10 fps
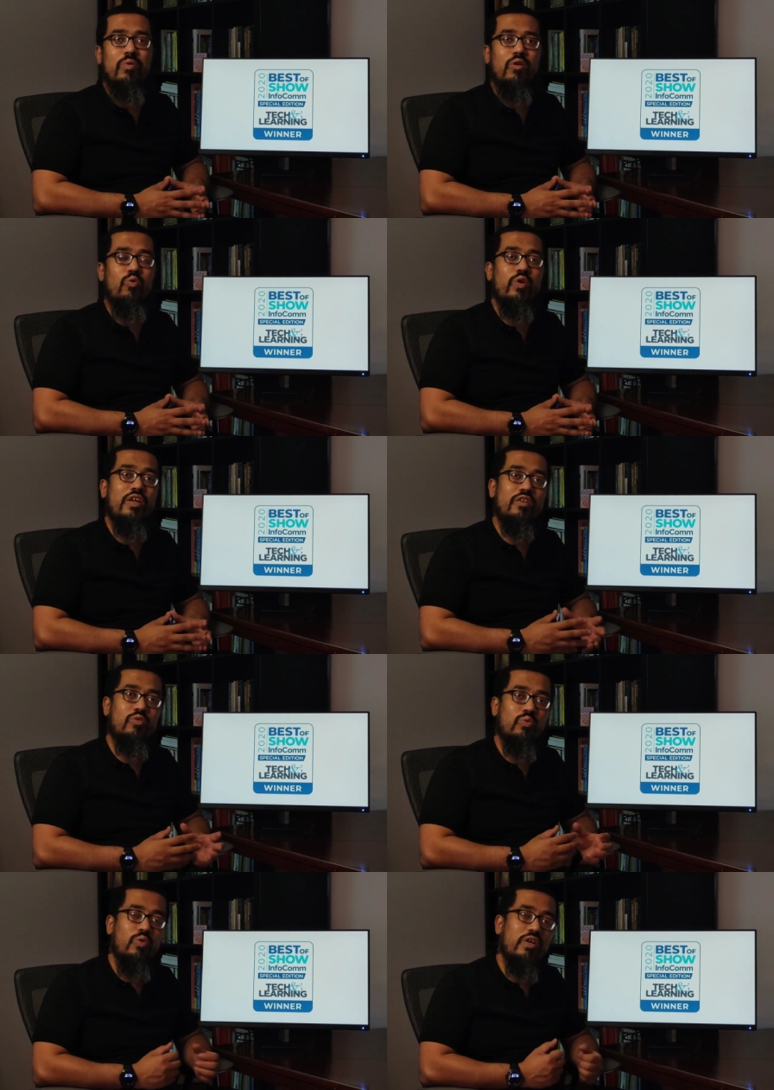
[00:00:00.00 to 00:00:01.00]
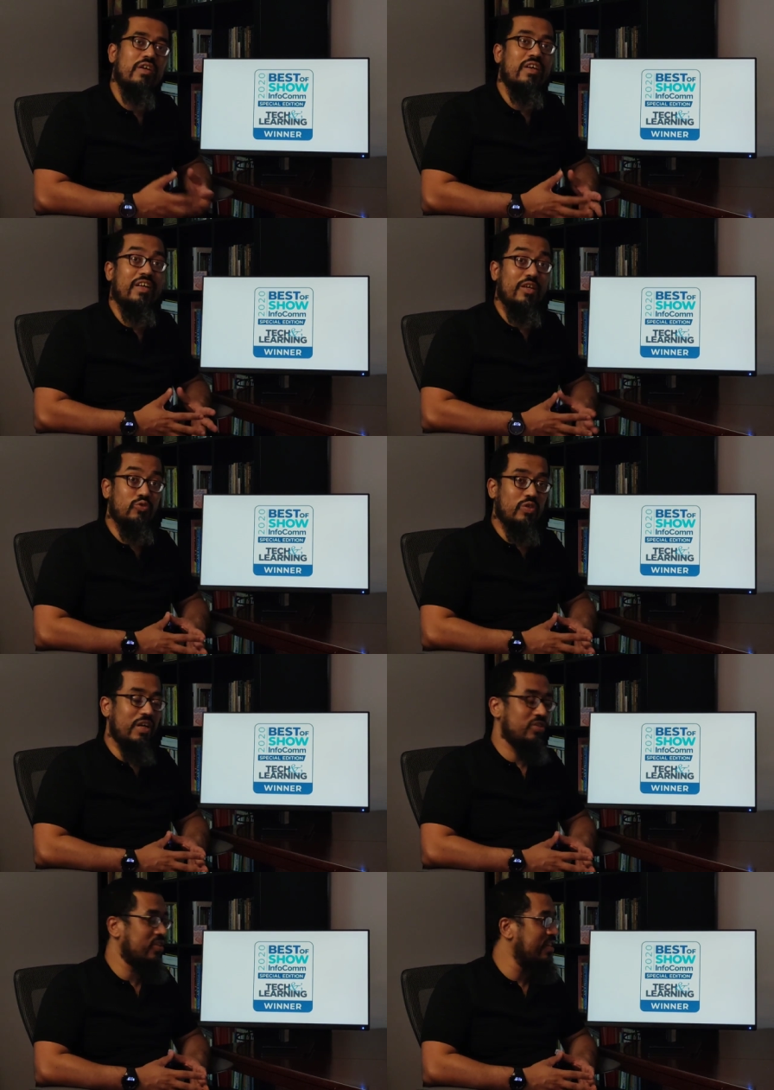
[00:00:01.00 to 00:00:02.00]
people who are into learning and
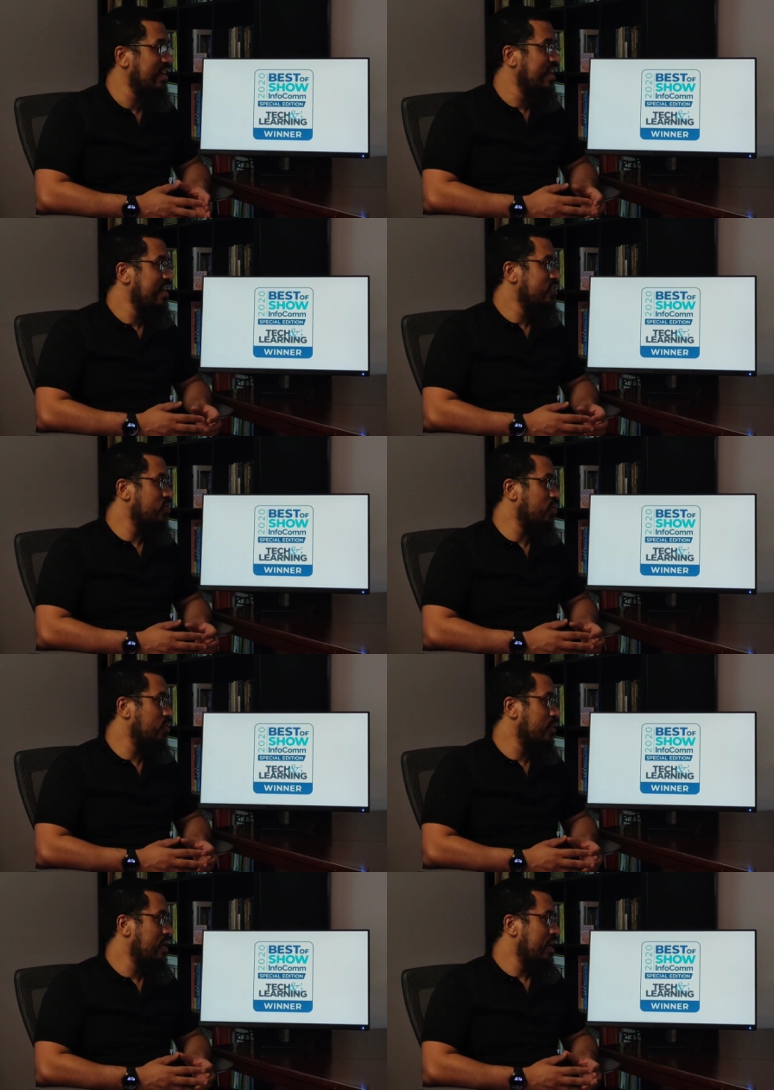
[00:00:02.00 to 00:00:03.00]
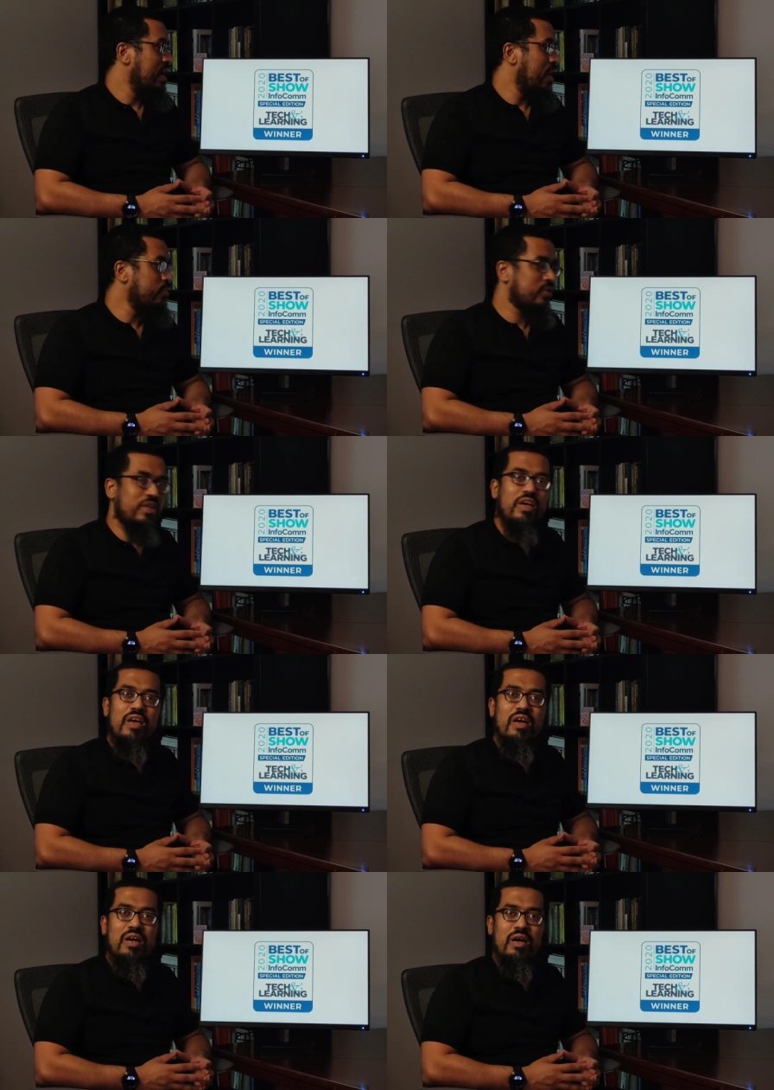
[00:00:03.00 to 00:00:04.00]
education. So I would
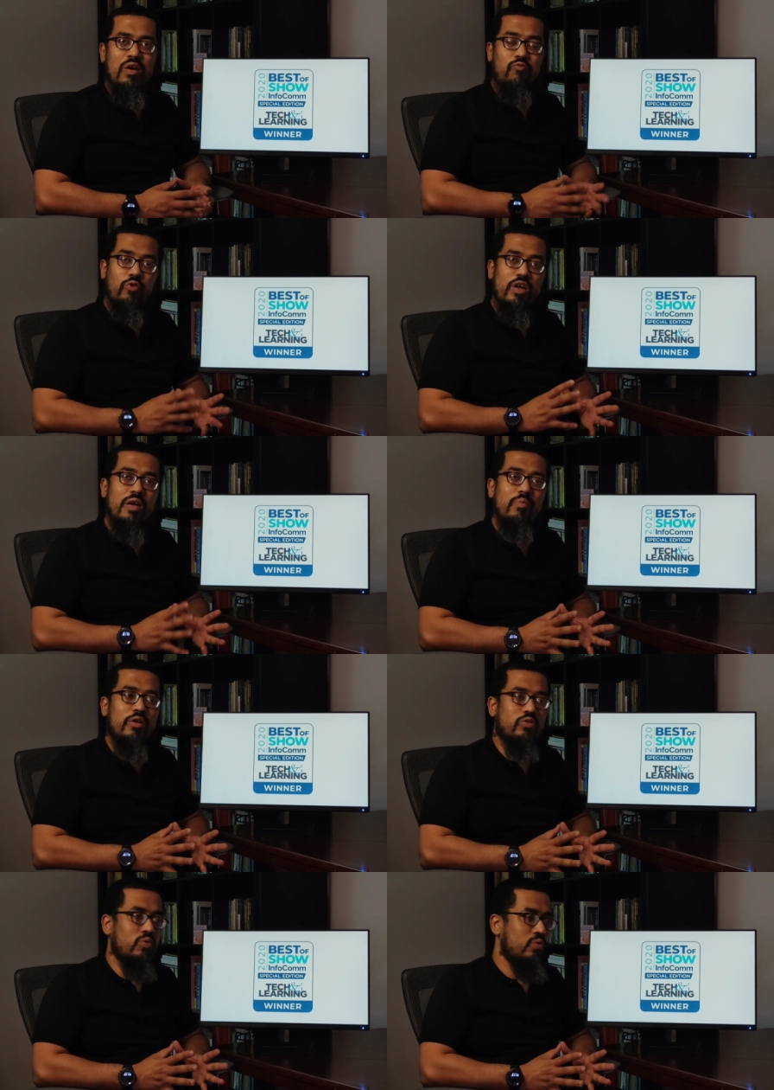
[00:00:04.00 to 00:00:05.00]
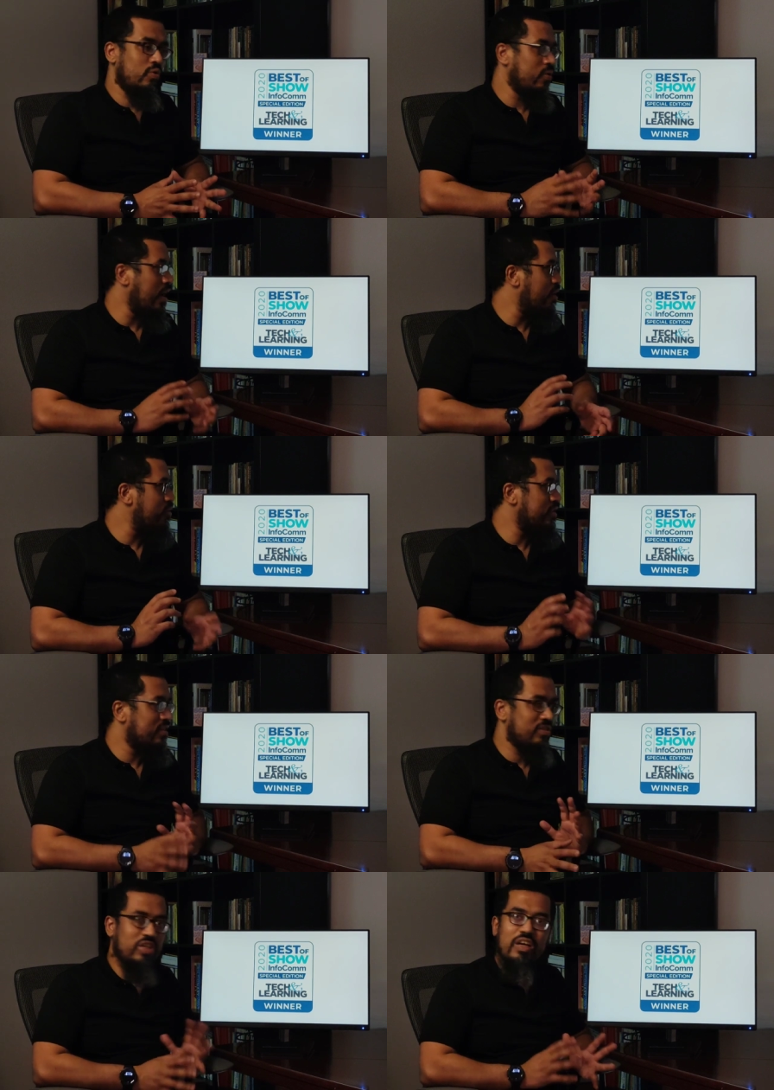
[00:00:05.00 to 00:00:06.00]
say if you're able to go
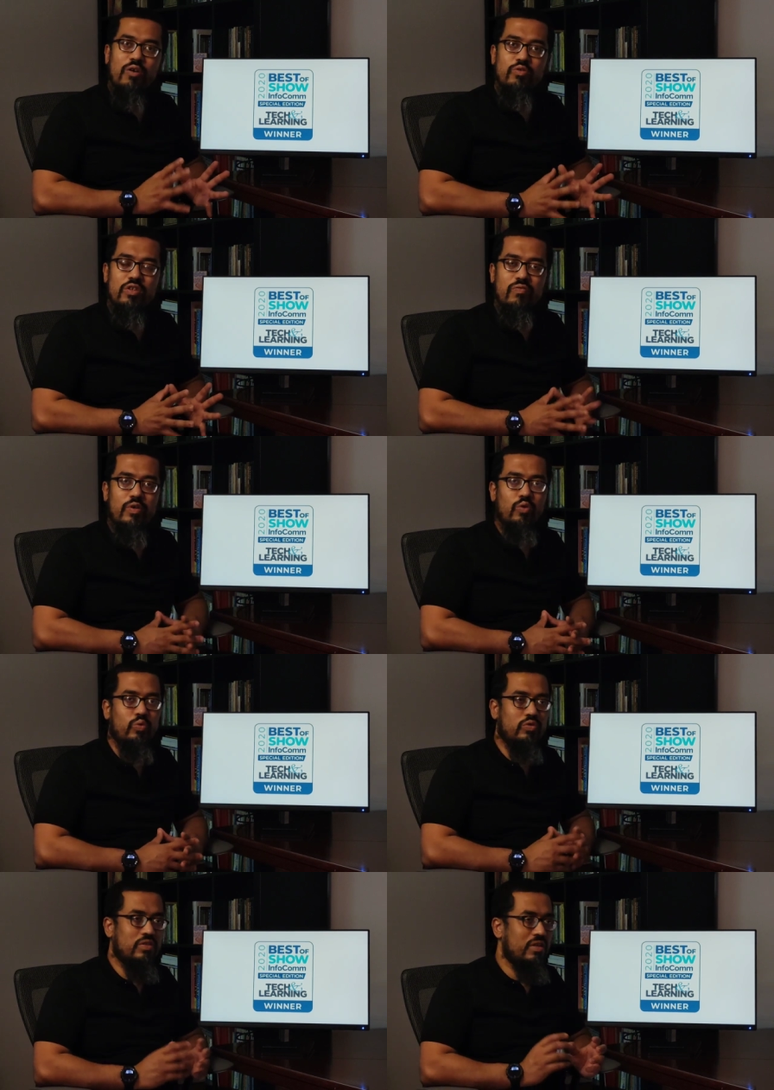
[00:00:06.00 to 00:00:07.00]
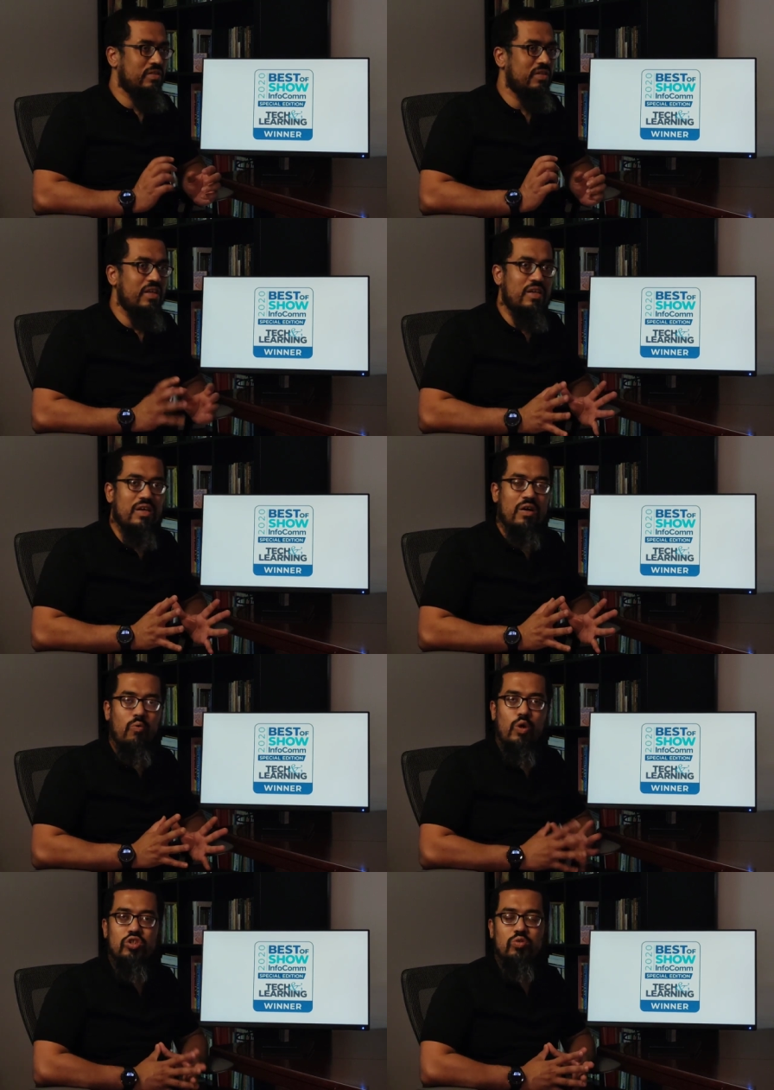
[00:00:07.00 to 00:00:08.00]
out, check out the reviews,
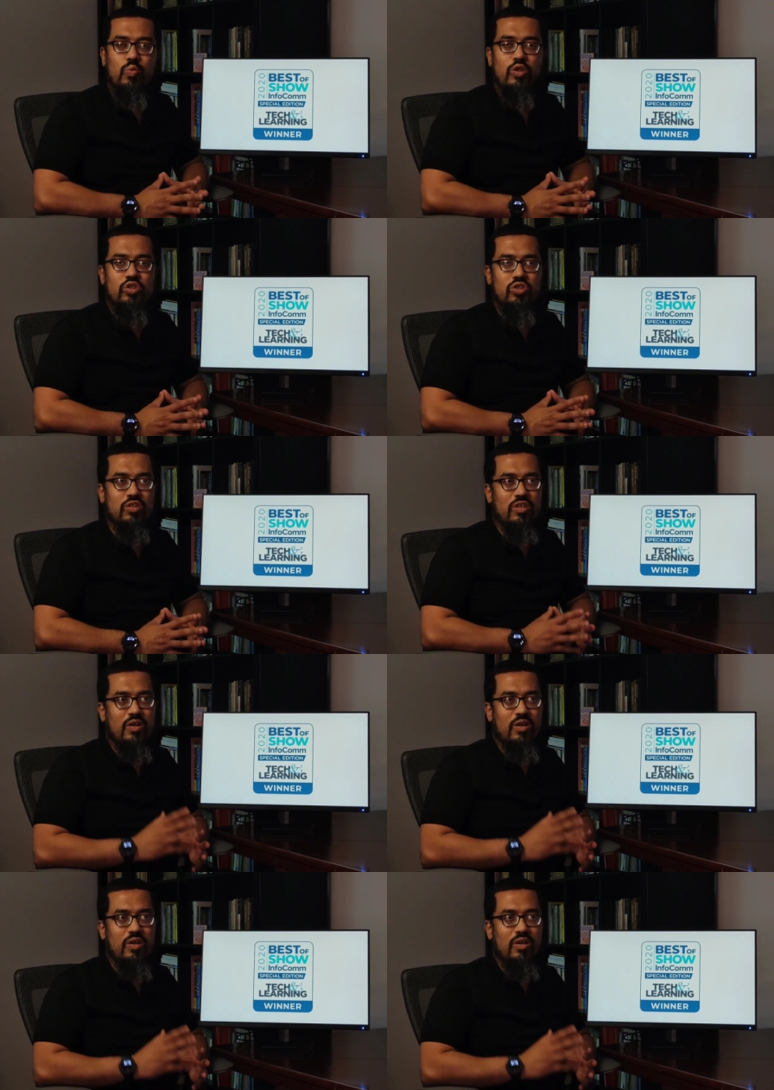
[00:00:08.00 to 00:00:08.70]
watch what